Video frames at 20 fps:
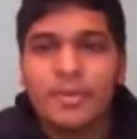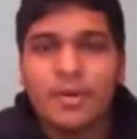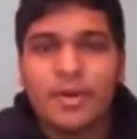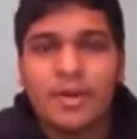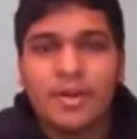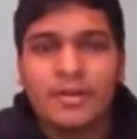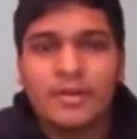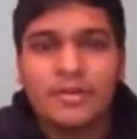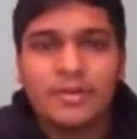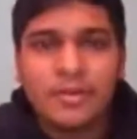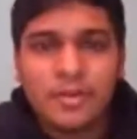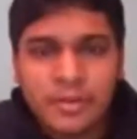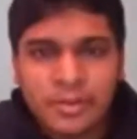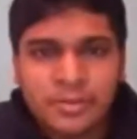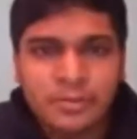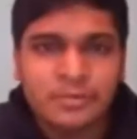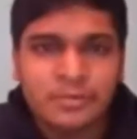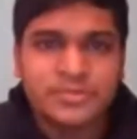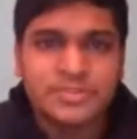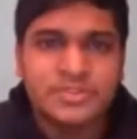But
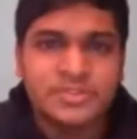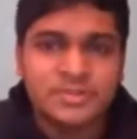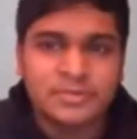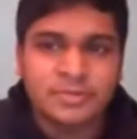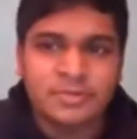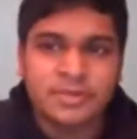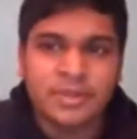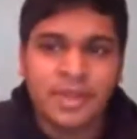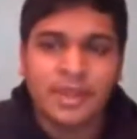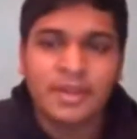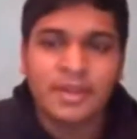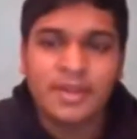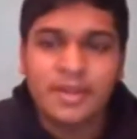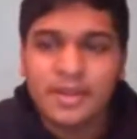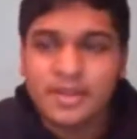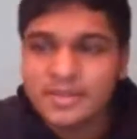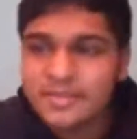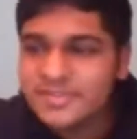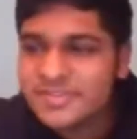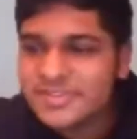we'll see with that.
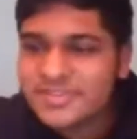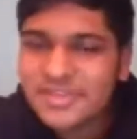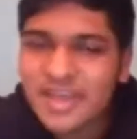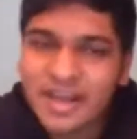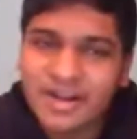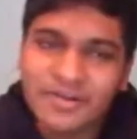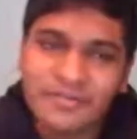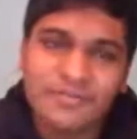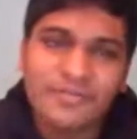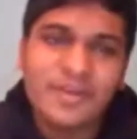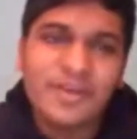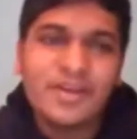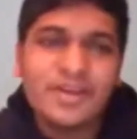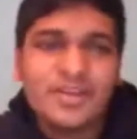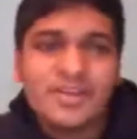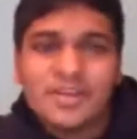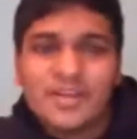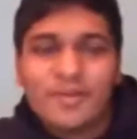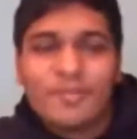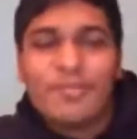This is kind of
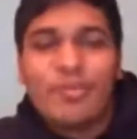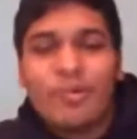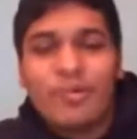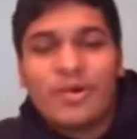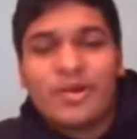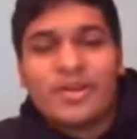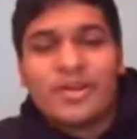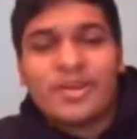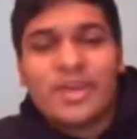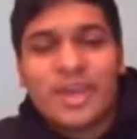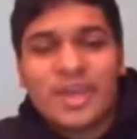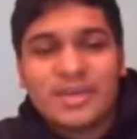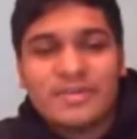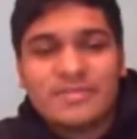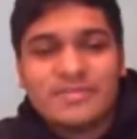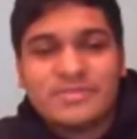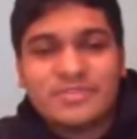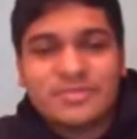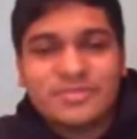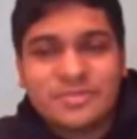a boring
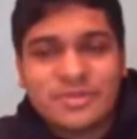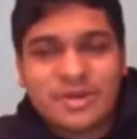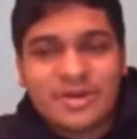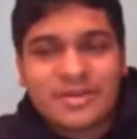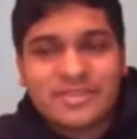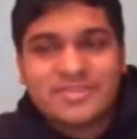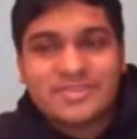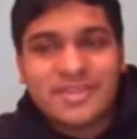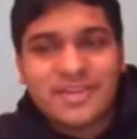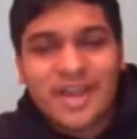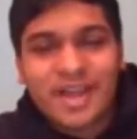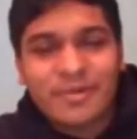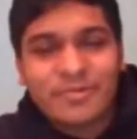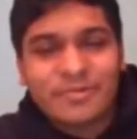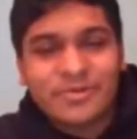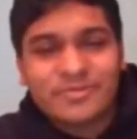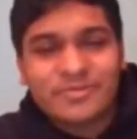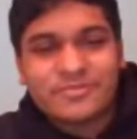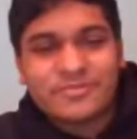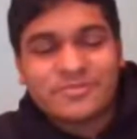game, to be honest. Like I
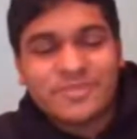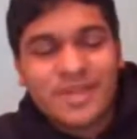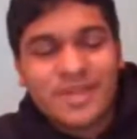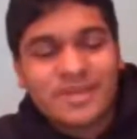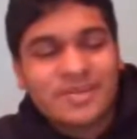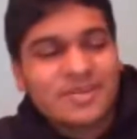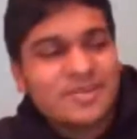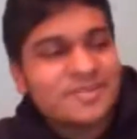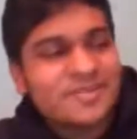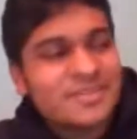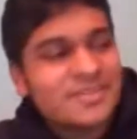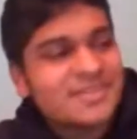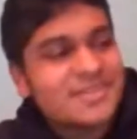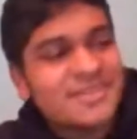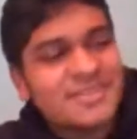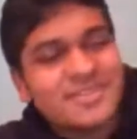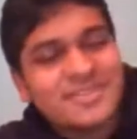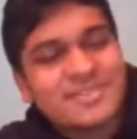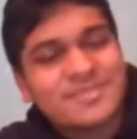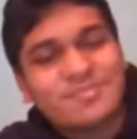would have like
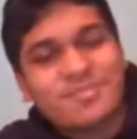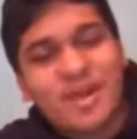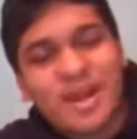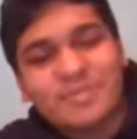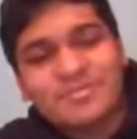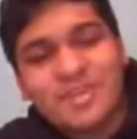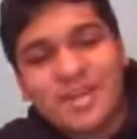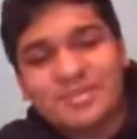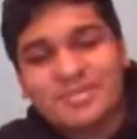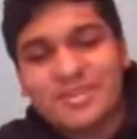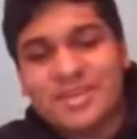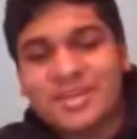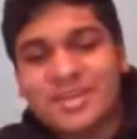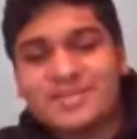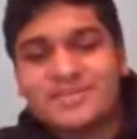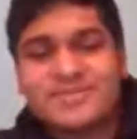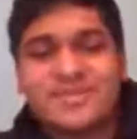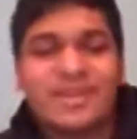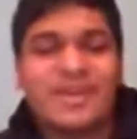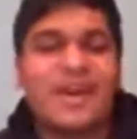these primetime
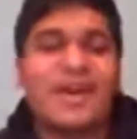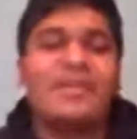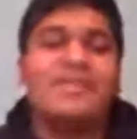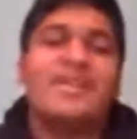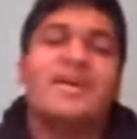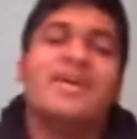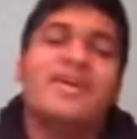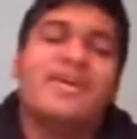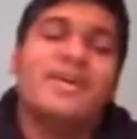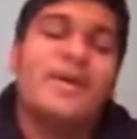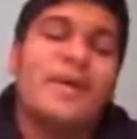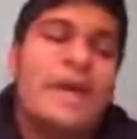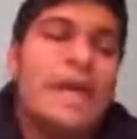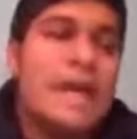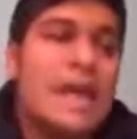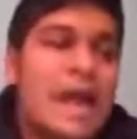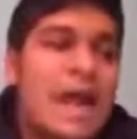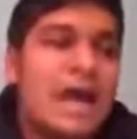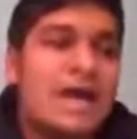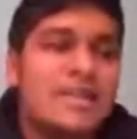games. Like I like
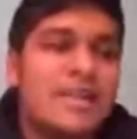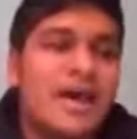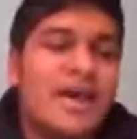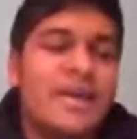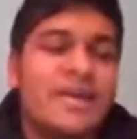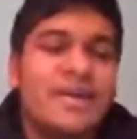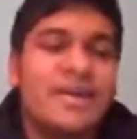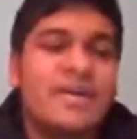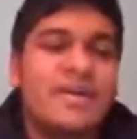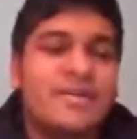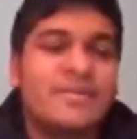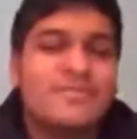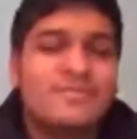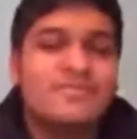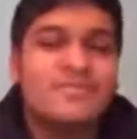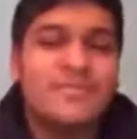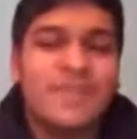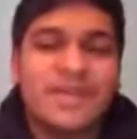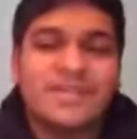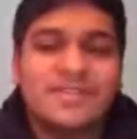
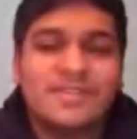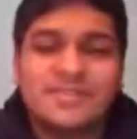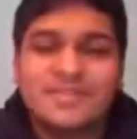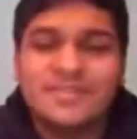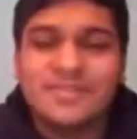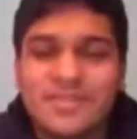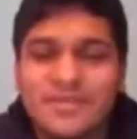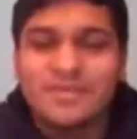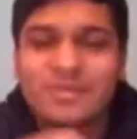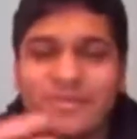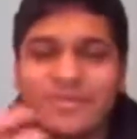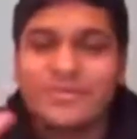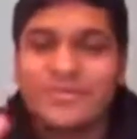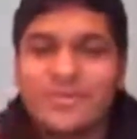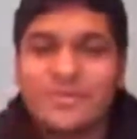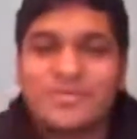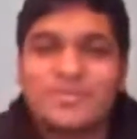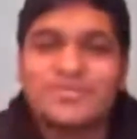the